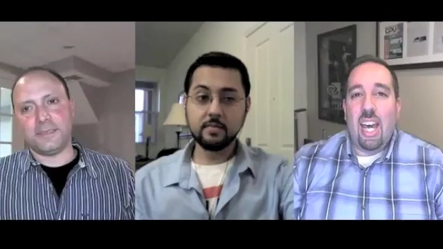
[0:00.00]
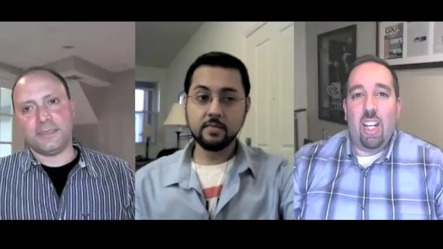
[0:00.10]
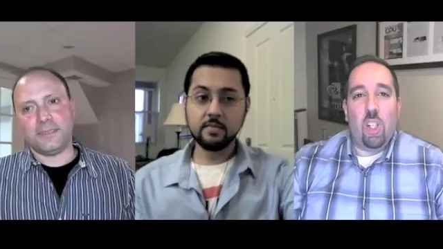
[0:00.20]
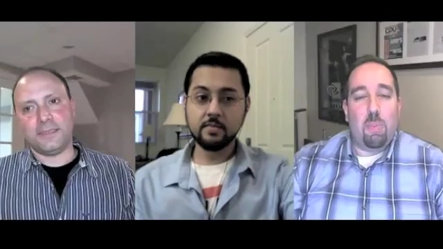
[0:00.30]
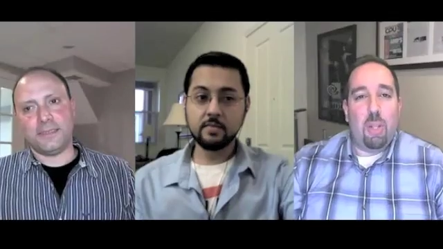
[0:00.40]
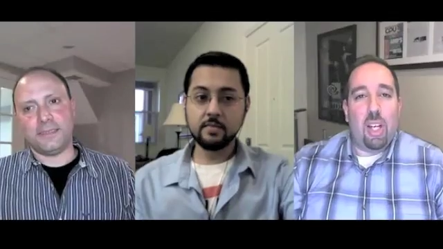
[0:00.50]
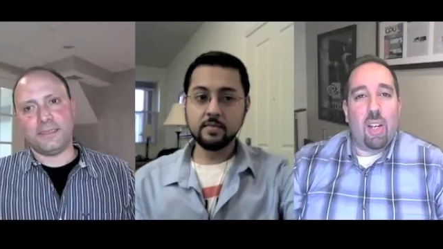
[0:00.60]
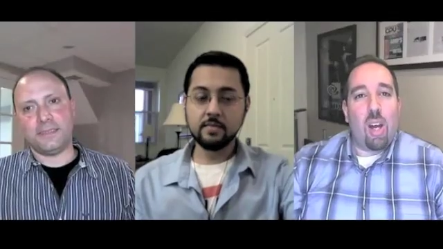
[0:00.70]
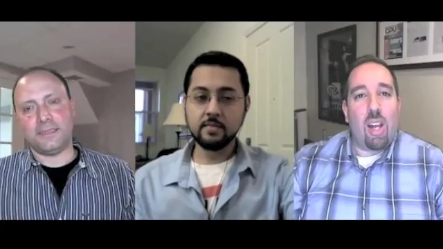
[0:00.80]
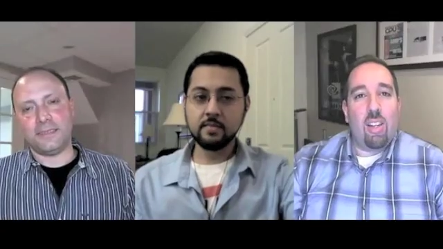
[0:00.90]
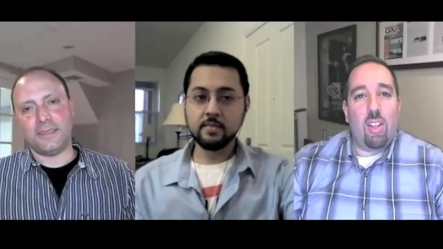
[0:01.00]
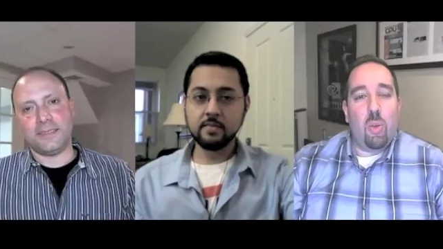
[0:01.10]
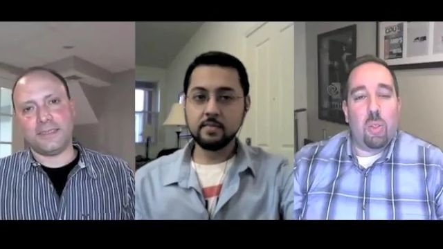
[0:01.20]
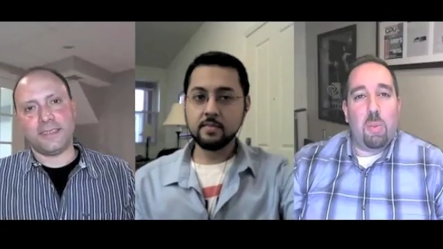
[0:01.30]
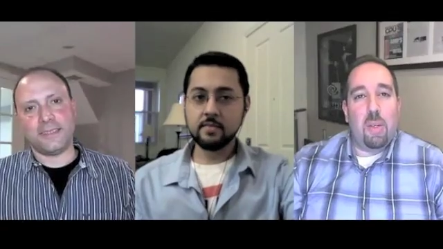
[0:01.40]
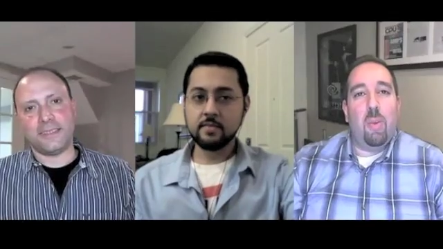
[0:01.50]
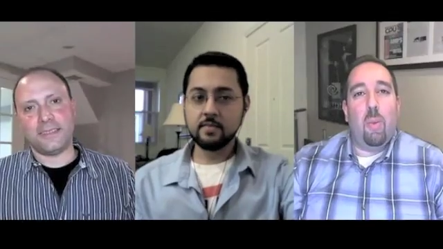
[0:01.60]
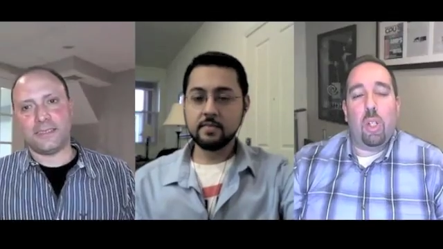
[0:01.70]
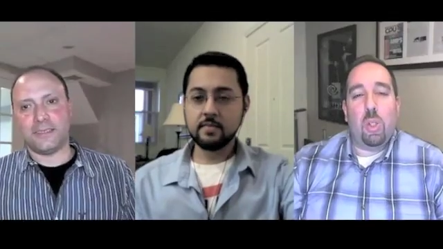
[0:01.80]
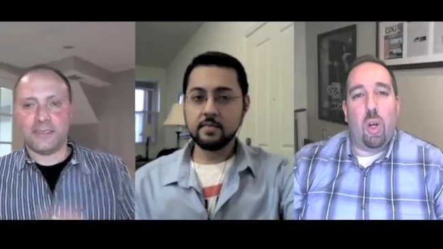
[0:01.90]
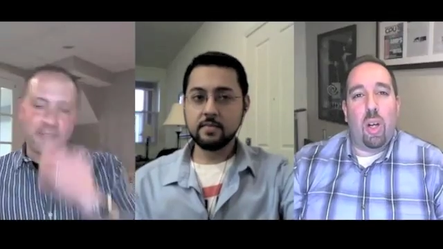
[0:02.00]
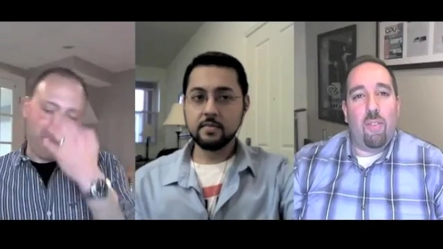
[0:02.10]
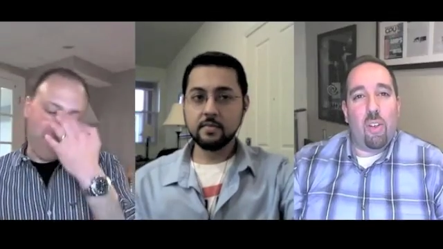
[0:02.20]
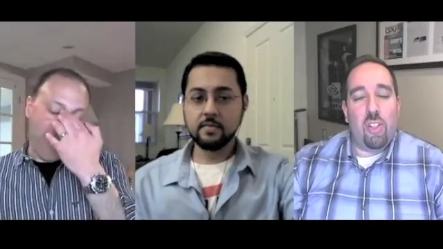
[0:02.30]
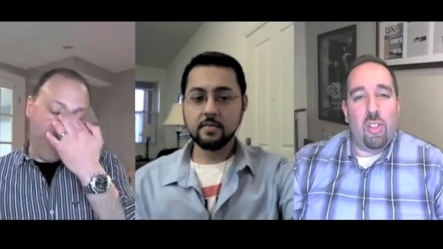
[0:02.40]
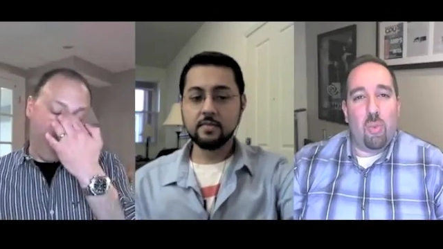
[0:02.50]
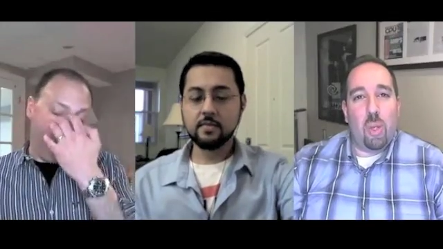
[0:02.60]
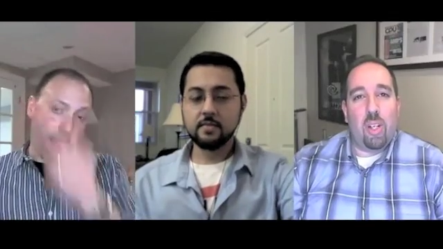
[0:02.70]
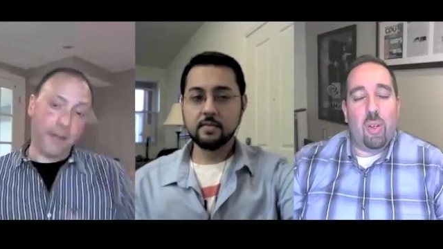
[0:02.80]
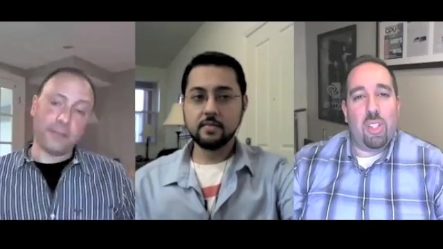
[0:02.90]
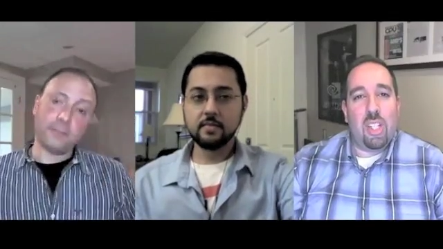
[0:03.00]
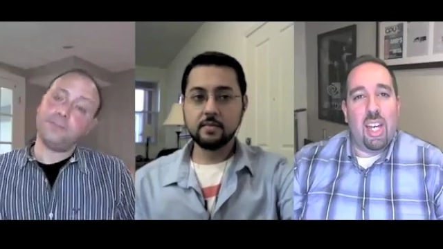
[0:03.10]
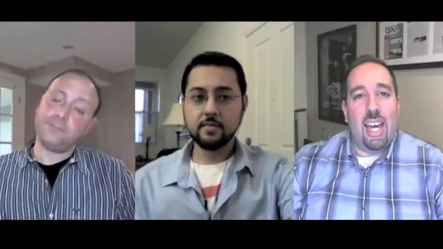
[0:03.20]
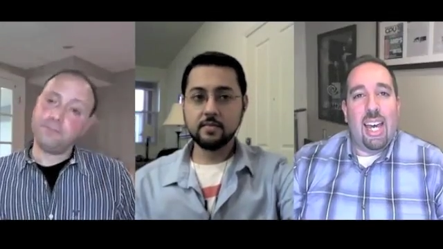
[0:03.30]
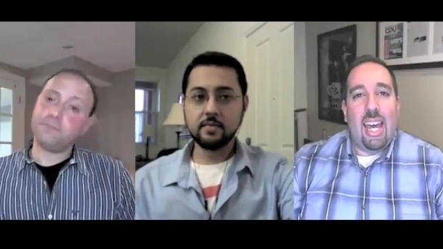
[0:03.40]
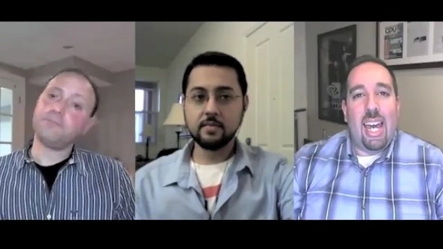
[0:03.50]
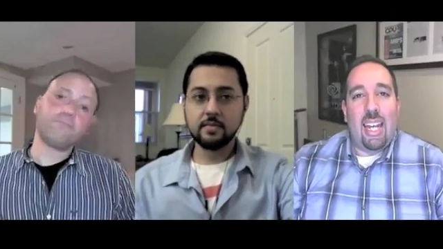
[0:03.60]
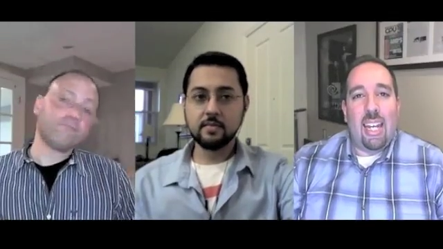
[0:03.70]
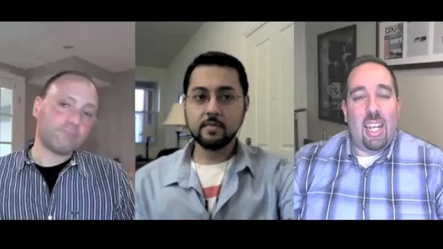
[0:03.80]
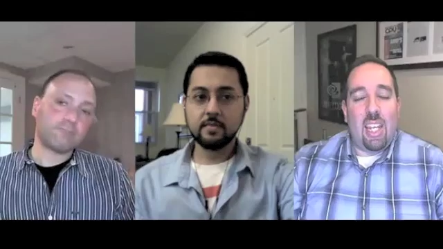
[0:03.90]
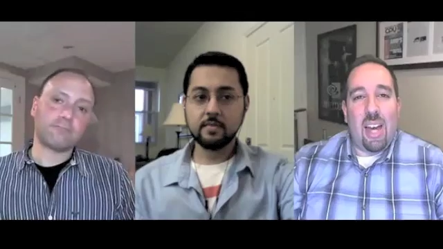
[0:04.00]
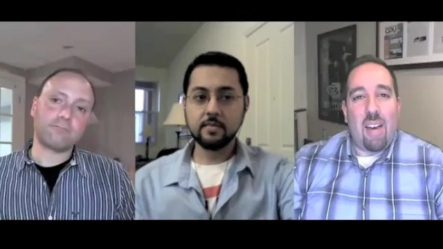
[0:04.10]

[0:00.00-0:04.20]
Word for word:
Speaker 1: And you just plug it right into U S B, works with all versions of Windows. And you